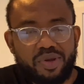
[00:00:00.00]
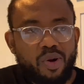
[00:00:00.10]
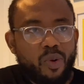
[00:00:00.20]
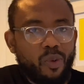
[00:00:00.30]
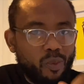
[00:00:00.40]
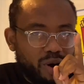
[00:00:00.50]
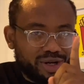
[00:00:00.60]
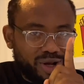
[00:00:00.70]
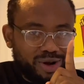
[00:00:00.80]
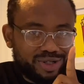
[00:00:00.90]
one
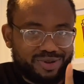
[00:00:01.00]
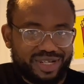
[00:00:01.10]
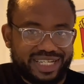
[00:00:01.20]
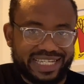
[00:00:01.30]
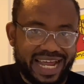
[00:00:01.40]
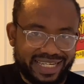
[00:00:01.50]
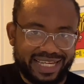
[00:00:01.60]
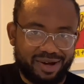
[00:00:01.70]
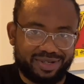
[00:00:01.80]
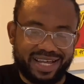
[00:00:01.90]
country stands
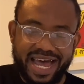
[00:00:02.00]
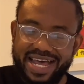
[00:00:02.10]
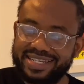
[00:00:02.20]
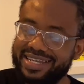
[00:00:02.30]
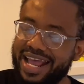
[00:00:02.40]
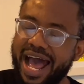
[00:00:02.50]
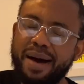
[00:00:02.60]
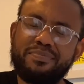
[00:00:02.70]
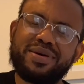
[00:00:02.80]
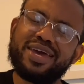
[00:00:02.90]
out as the
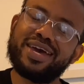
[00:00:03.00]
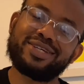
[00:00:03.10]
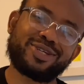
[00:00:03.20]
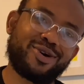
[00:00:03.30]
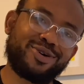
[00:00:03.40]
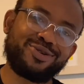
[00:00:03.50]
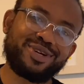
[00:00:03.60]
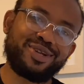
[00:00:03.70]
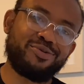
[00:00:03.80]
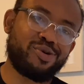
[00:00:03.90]
happiest country in
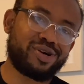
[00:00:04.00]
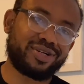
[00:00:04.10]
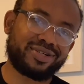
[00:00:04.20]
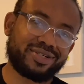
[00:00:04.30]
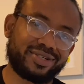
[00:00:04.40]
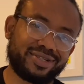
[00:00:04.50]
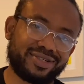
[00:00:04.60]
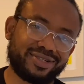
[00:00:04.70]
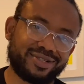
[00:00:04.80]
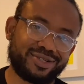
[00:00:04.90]
the world?
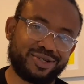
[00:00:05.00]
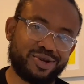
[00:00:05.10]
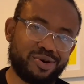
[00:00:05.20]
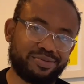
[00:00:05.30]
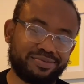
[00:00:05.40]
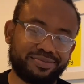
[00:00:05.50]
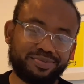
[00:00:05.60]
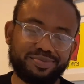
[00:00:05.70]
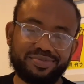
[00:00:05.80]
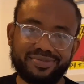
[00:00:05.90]
Do you know?
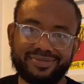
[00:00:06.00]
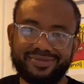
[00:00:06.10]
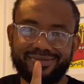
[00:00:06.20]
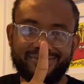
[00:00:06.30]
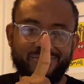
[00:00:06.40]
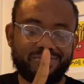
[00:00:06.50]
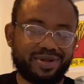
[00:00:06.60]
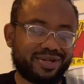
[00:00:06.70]
1